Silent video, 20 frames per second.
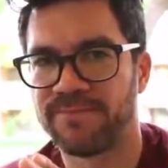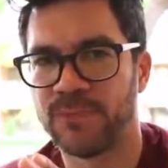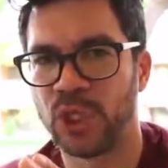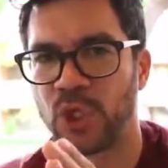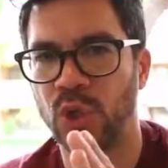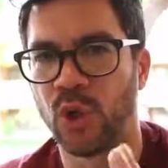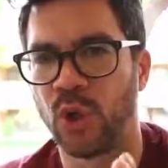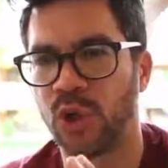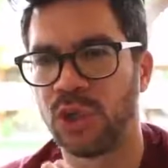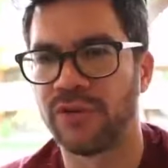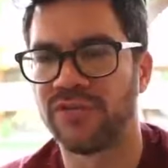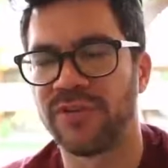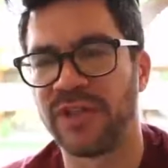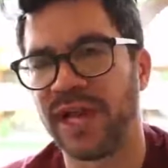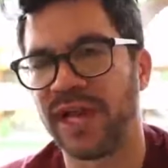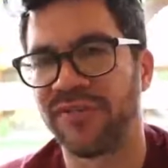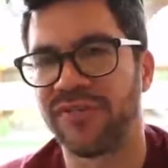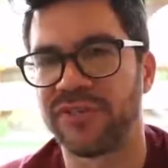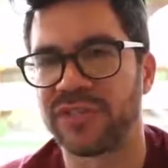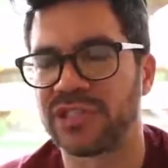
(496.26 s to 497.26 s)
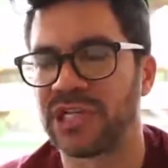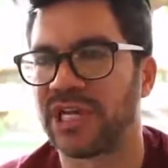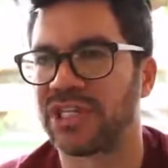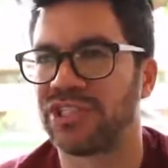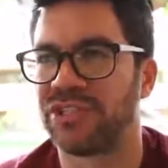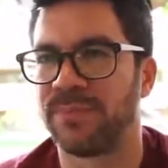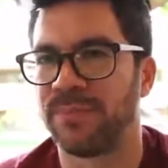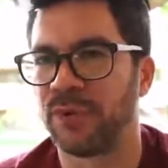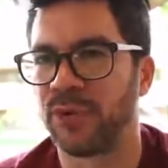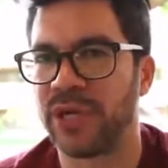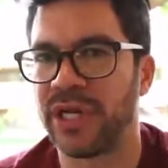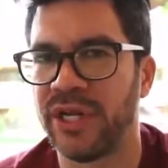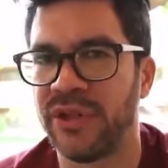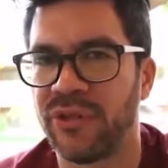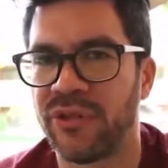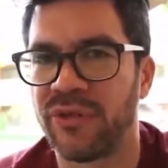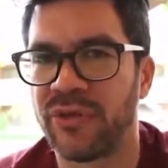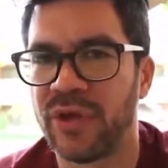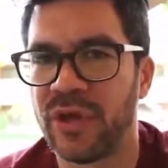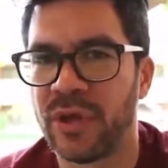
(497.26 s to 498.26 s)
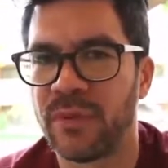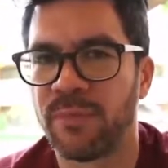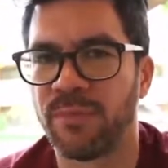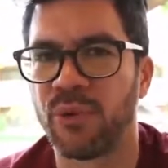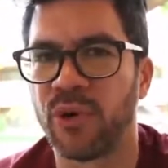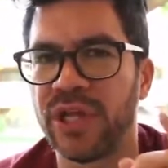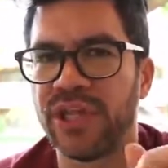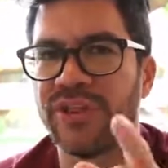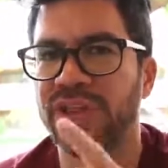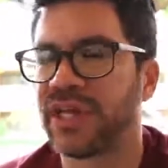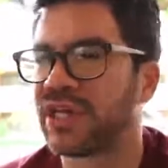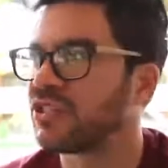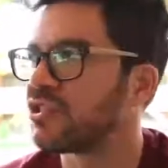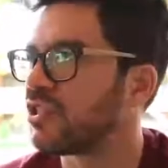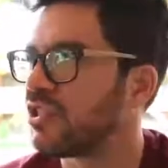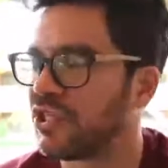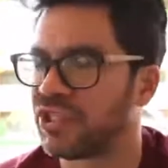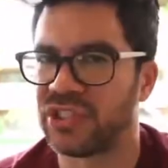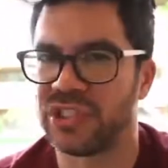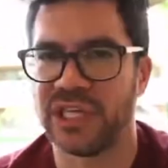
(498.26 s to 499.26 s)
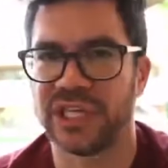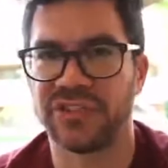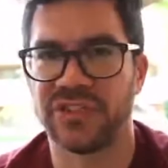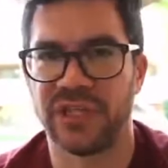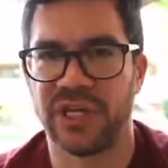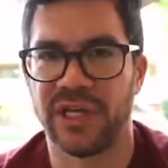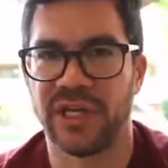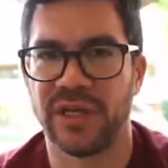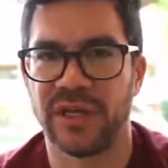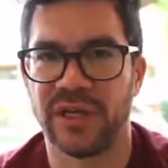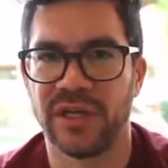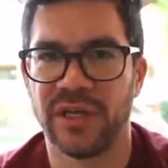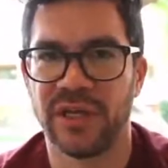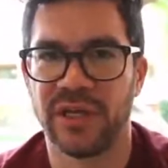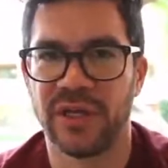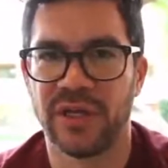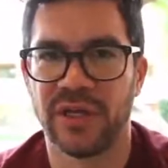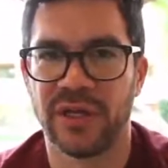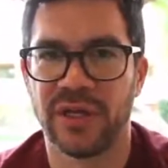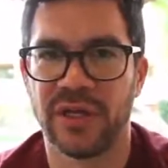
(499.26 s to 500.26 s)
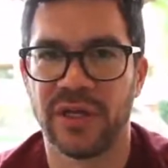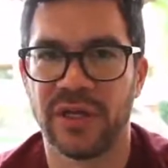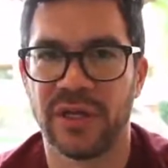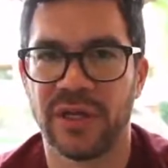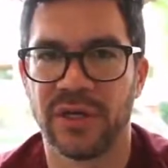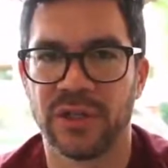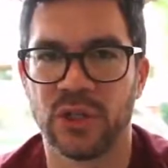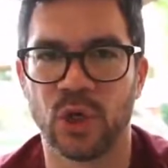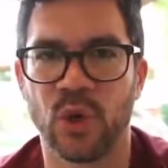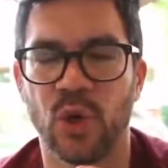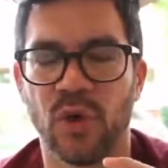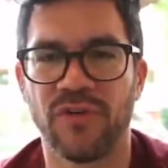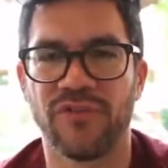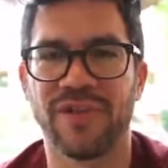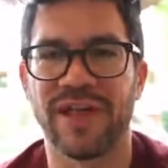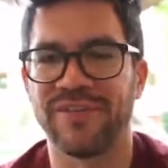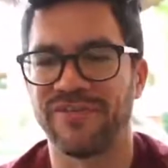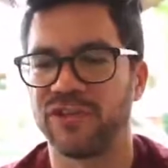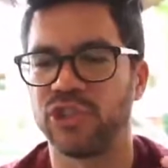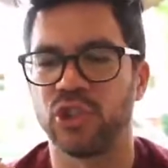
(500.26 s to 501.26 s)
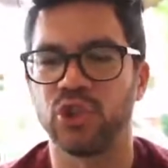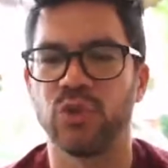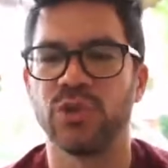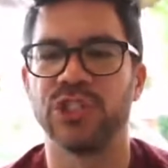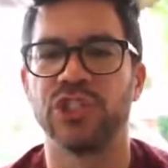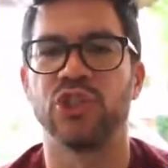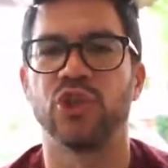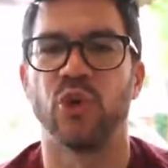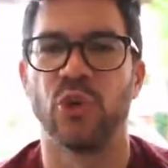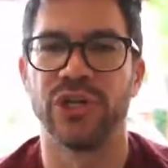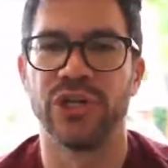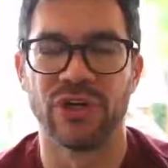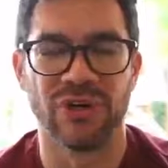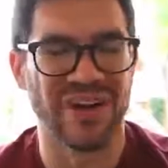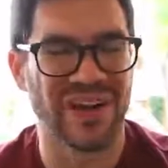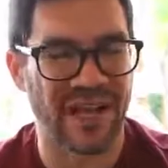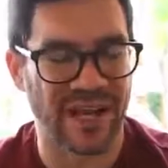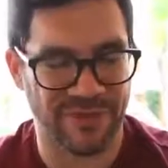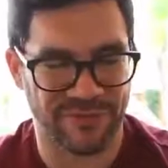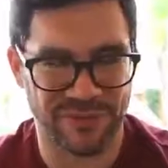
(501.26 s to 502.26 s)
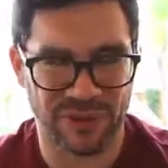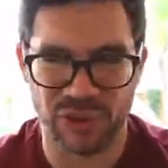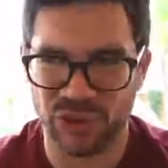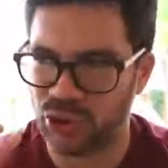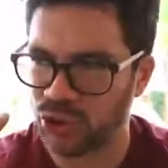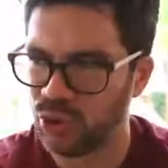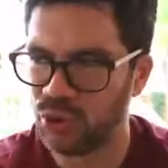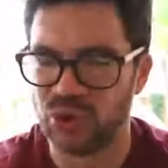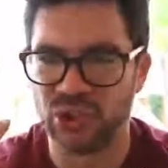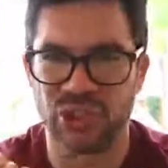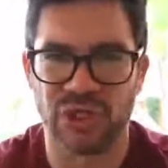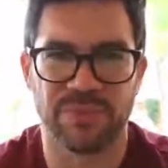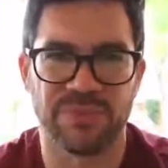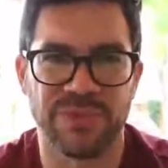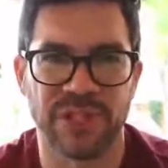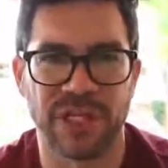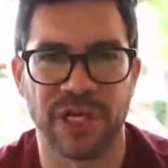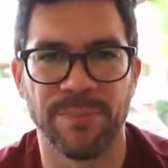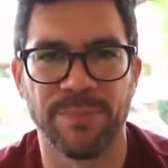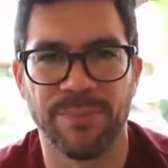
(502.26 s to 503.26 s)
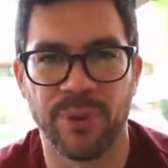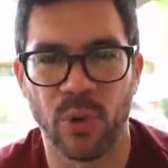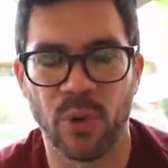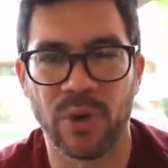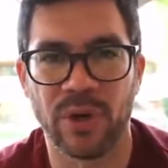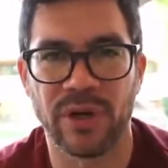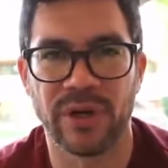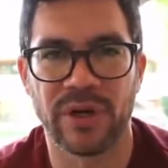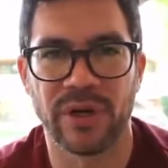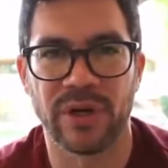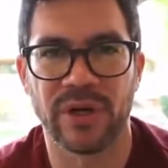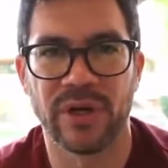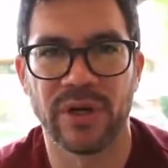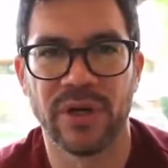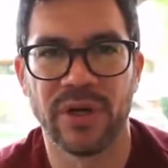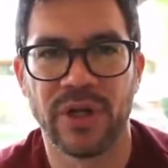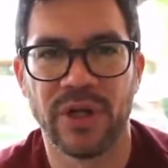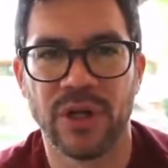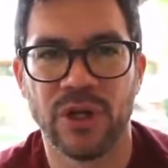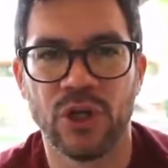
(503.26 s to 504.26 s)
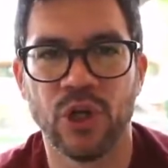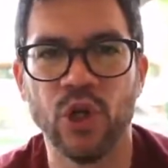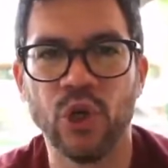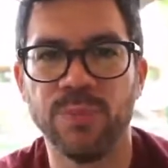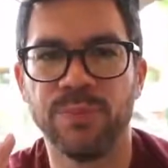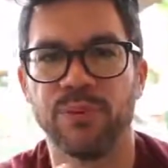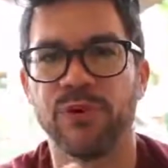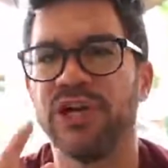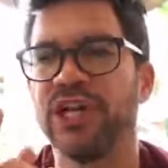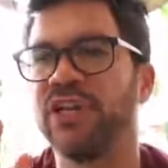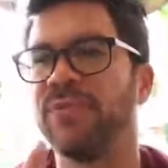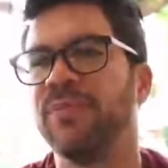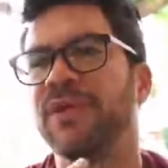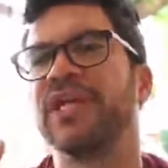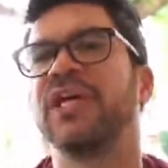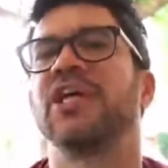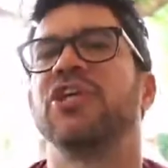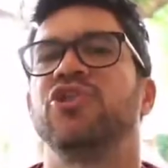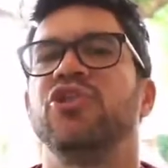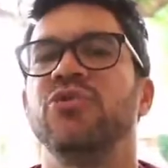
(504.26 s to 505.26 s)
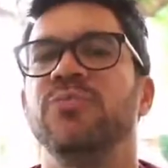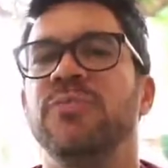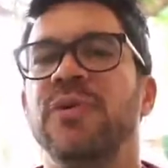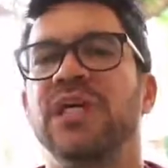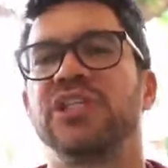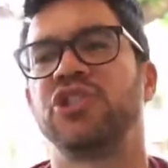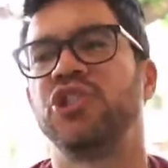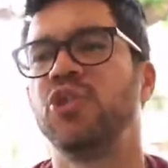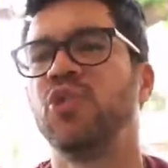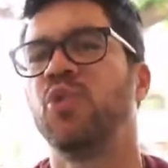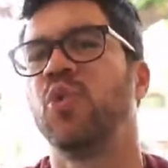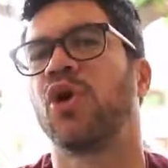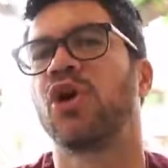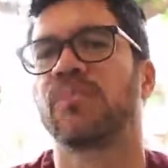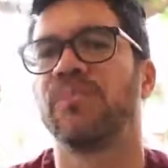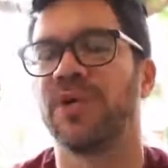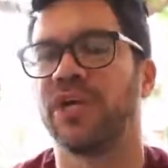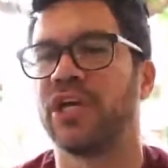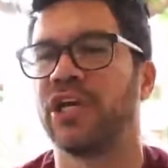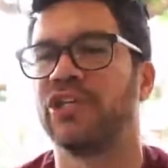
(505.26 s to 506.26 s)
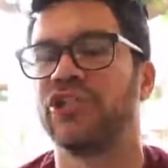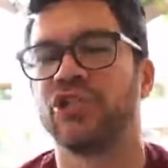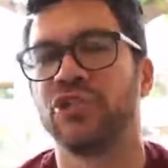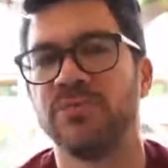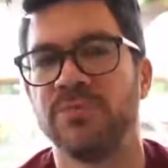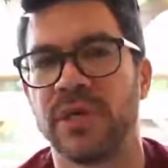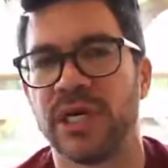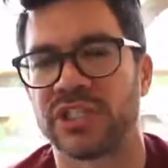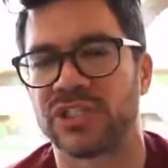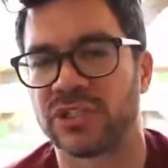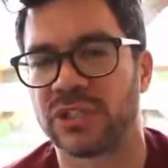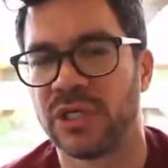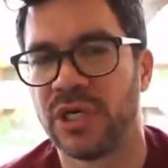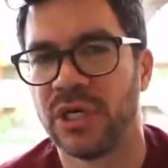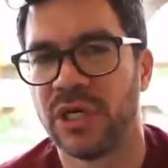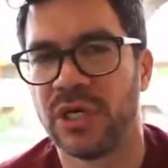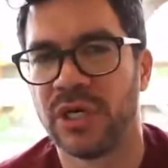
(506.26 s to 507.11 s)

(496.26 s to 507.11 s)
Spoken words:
The goal of life is not to breathe. Breathing is a necessity. The goal of life is to enjoy your life, to do something important. You breathe because you must. You work because you must.